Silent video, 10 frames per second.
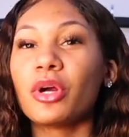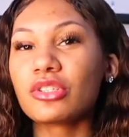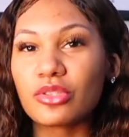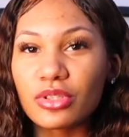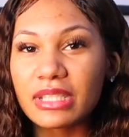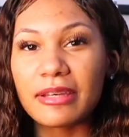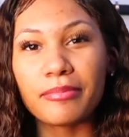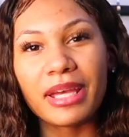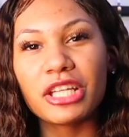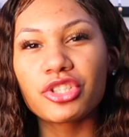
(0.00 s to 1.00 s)
personal tip,
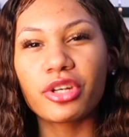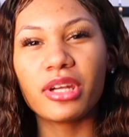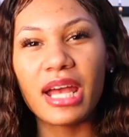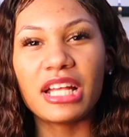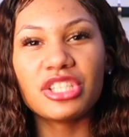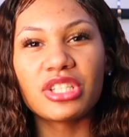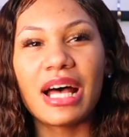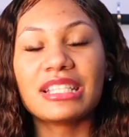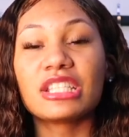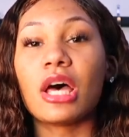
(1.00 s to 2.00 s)
make sure your
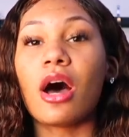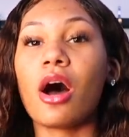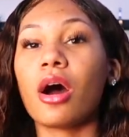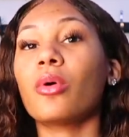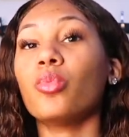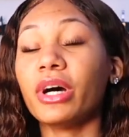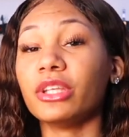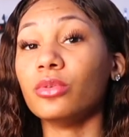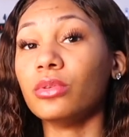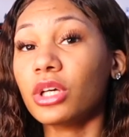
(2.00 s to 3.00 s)
headshots are what
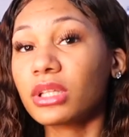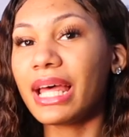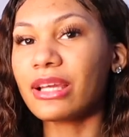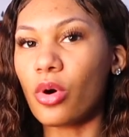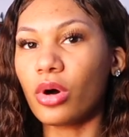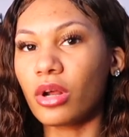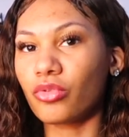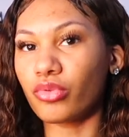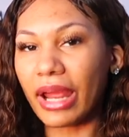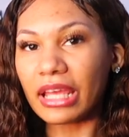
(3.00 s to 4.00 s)
you look like on a
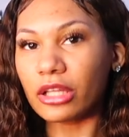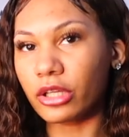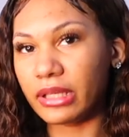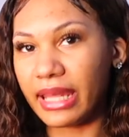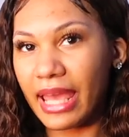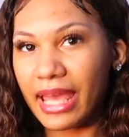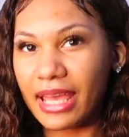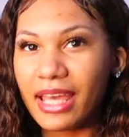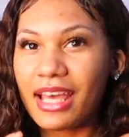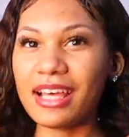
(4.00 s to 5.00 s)
regular day.